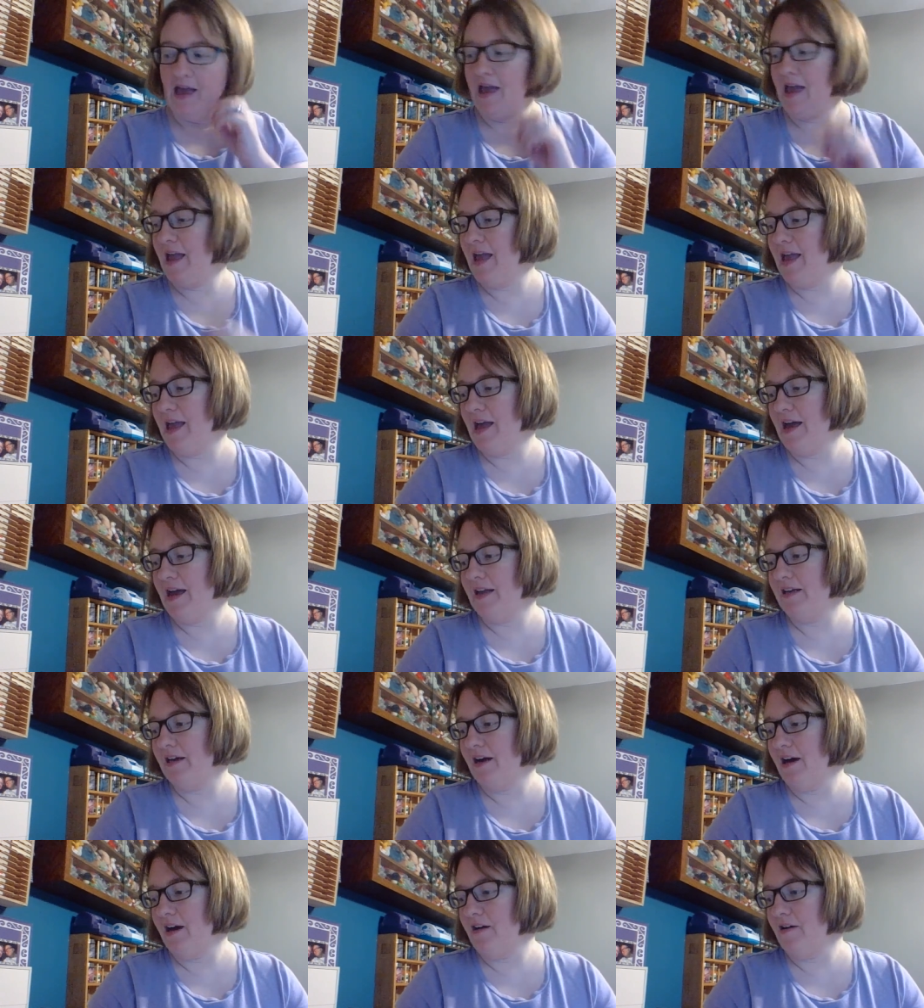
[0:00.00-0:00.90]

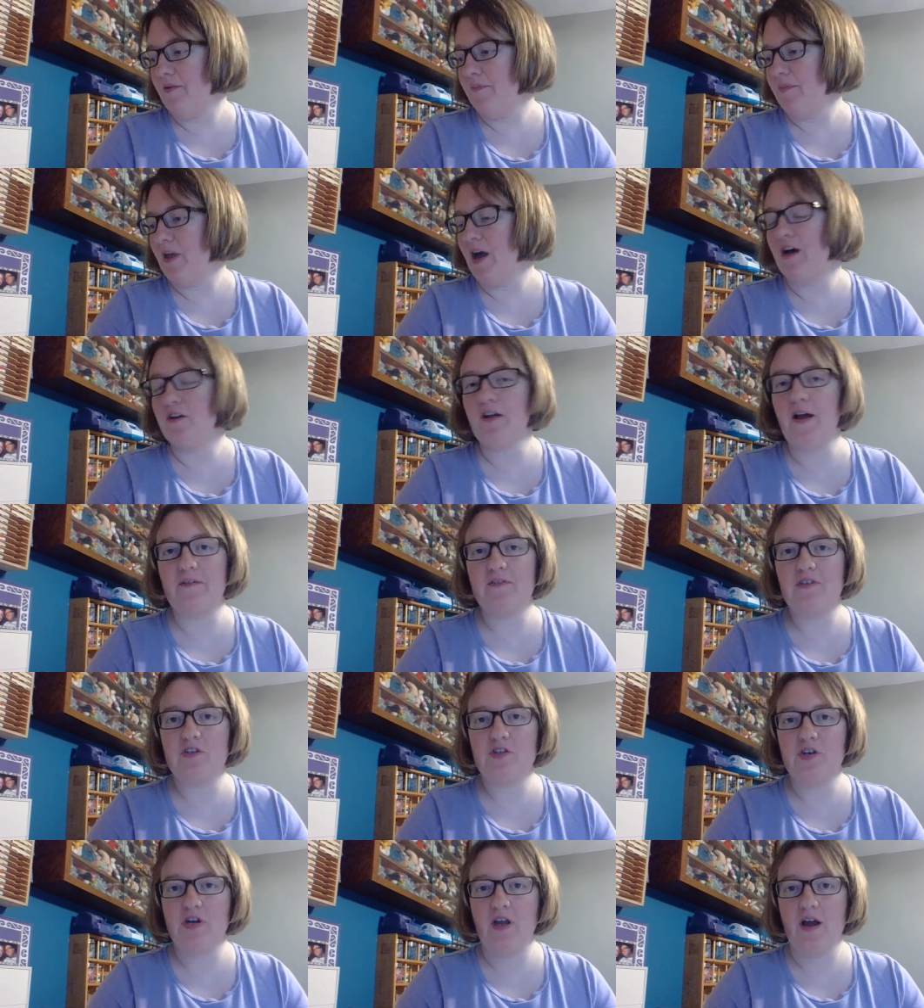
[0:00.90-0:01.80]
And um, I'll have
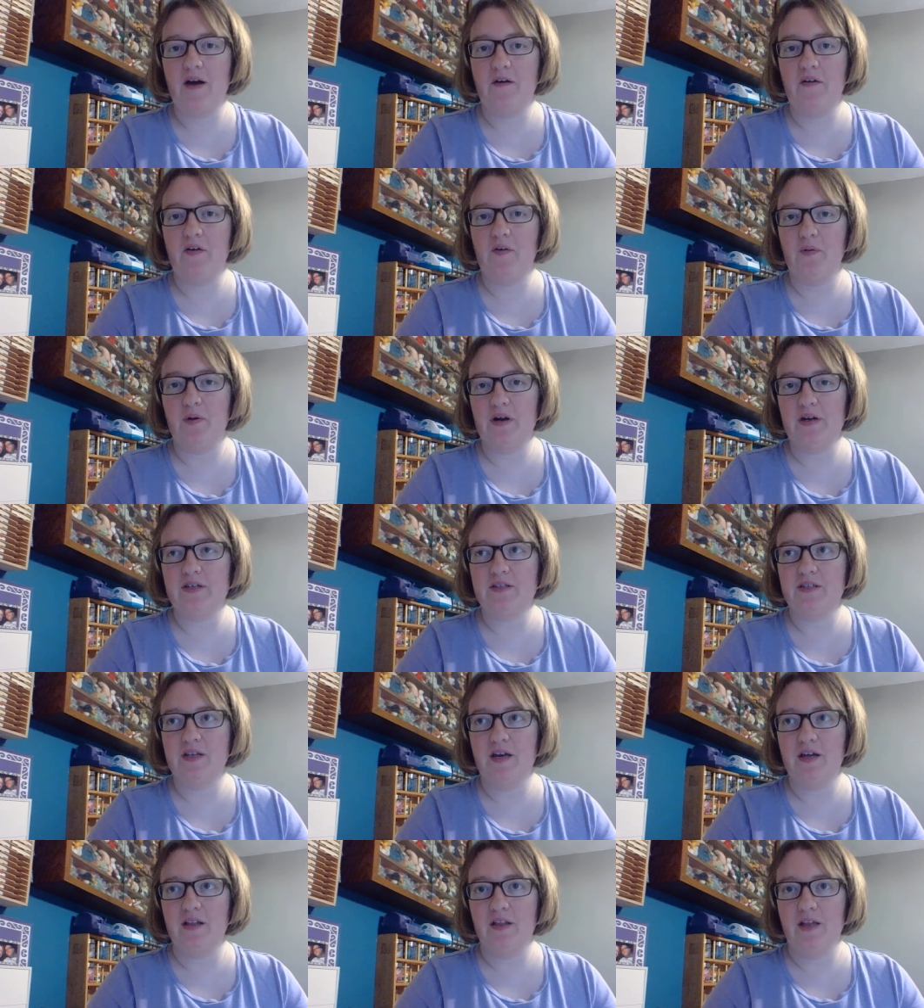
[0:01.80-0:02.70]
to show you how it
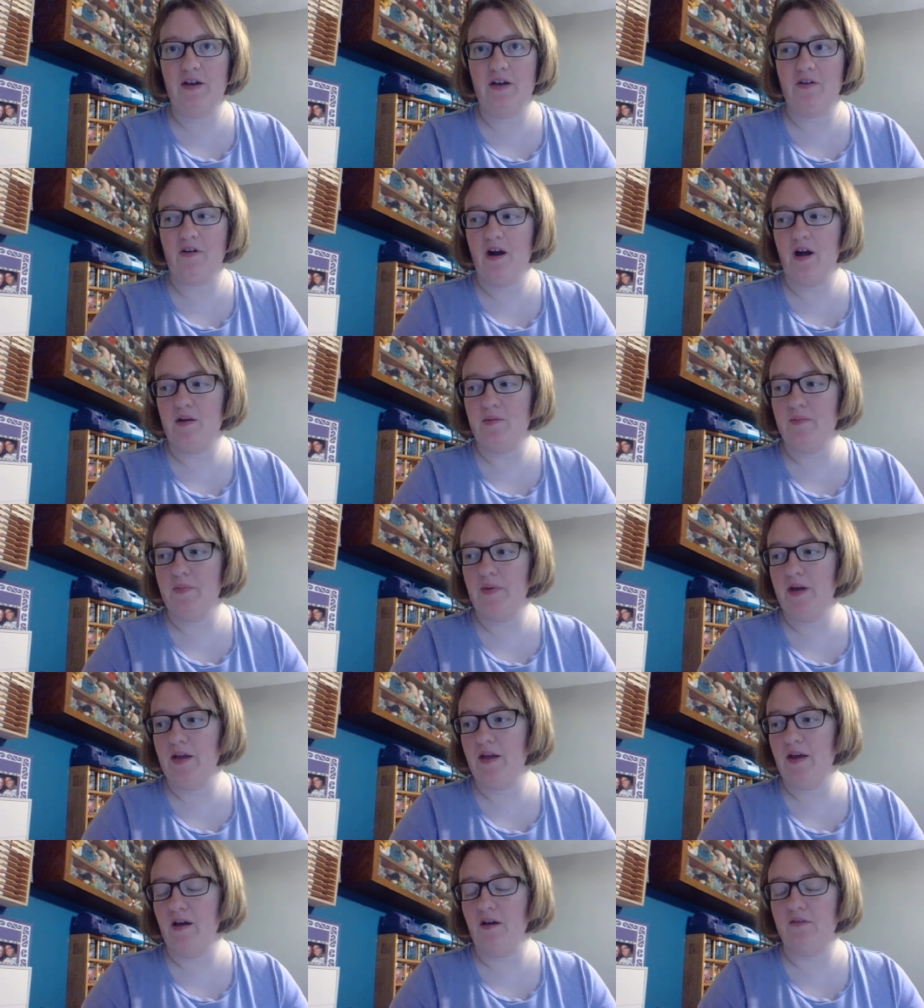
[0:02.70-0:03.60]
works uh, later on,
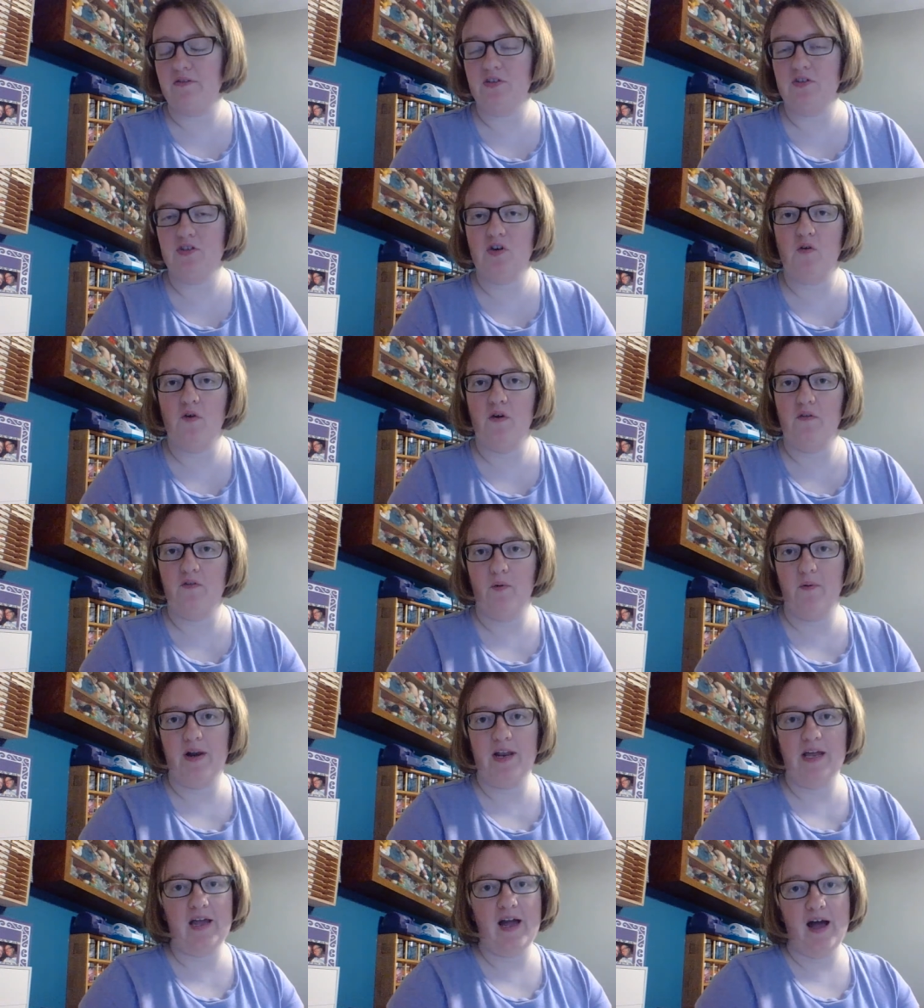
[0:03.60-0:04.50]
but I'll just go over
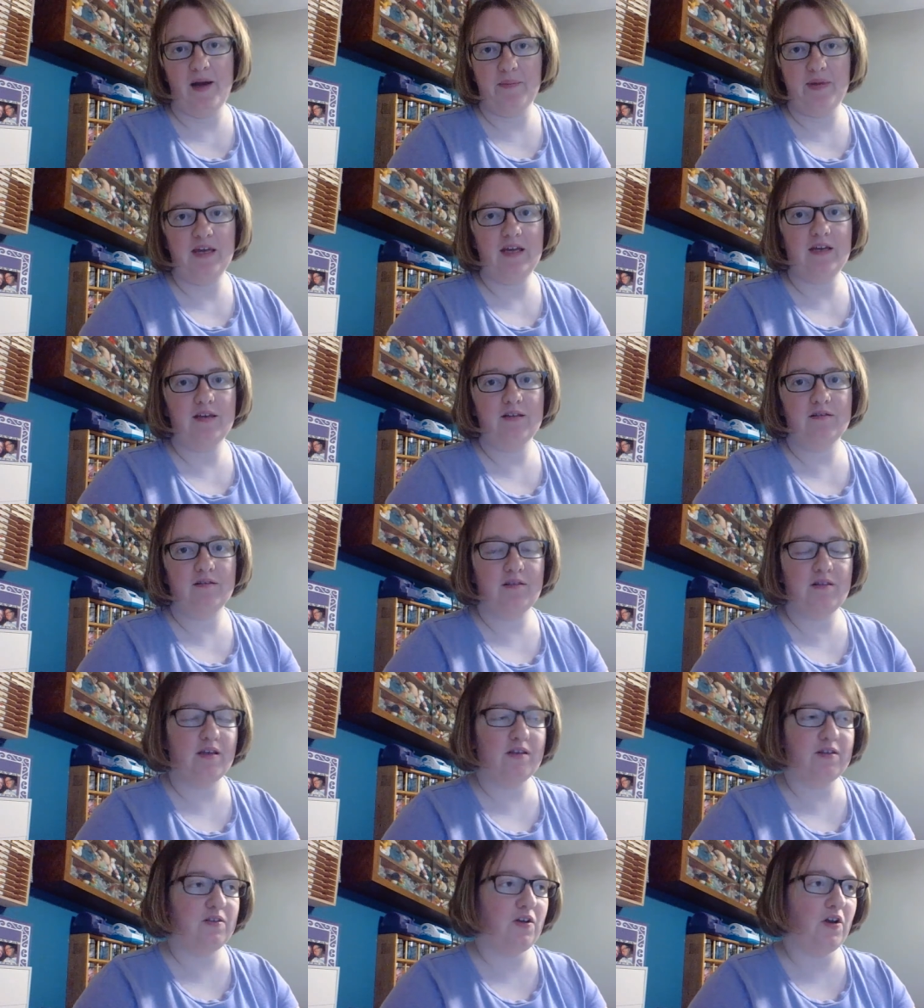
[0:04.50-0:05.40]
what he got me
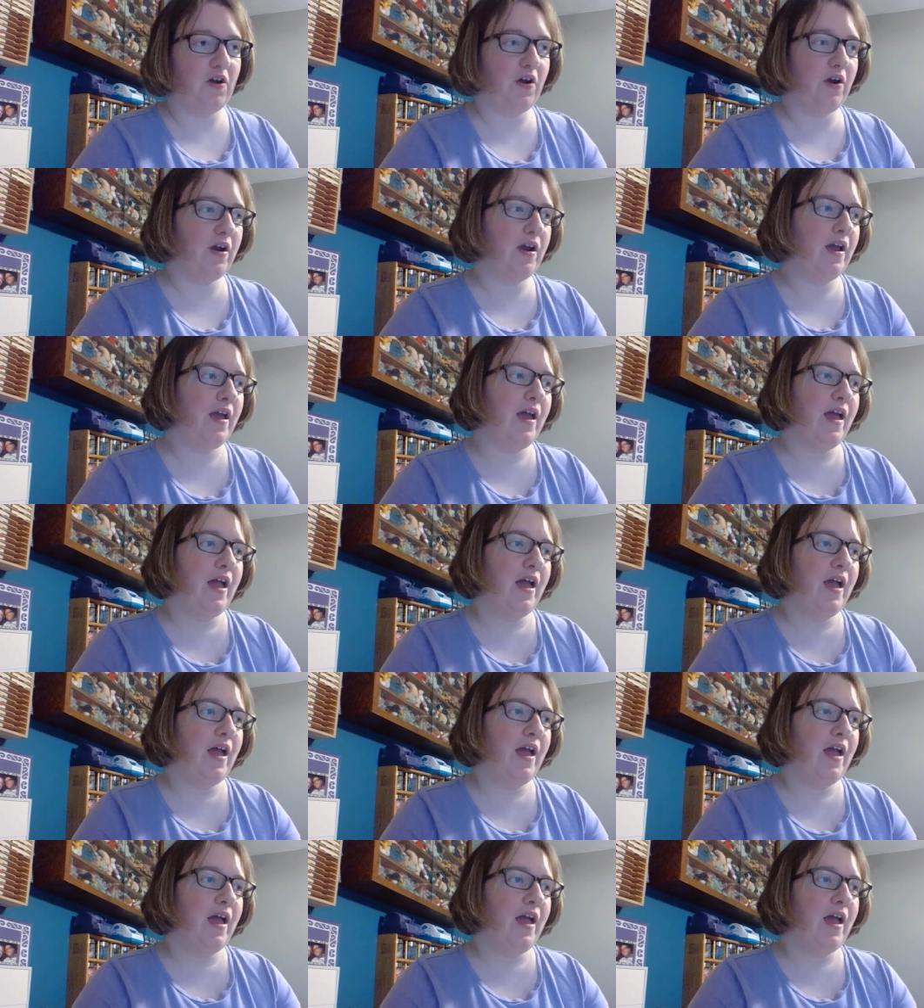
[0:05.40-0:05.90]
this year.